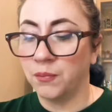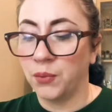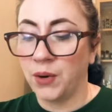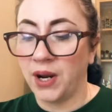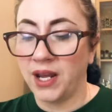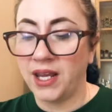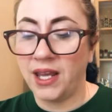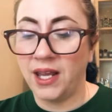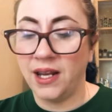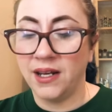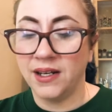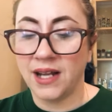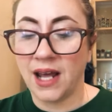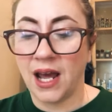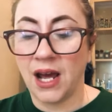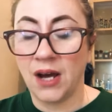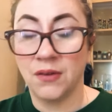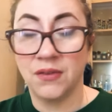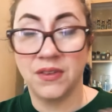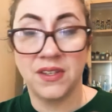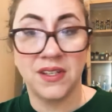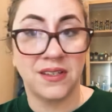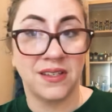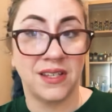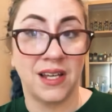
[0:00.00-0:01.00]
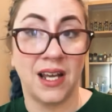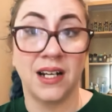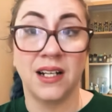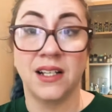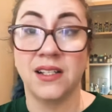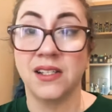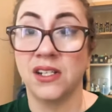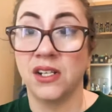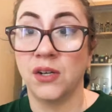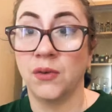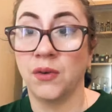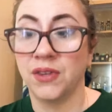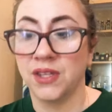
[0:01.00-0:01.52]
breaking down the scent because
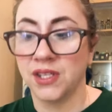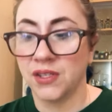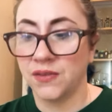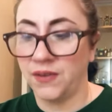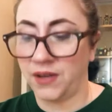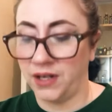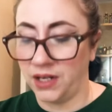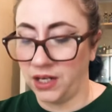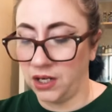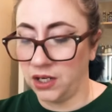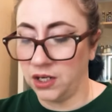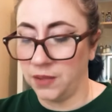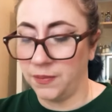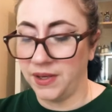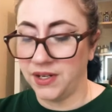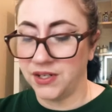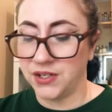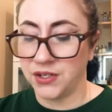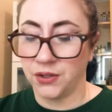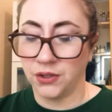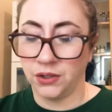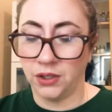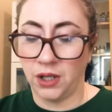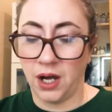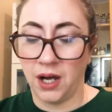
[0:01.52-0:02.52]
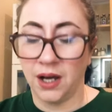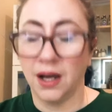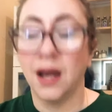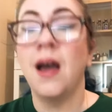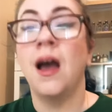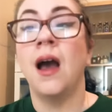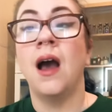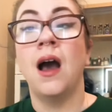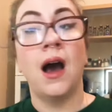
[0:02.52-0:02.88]
I don't want this video to be too long.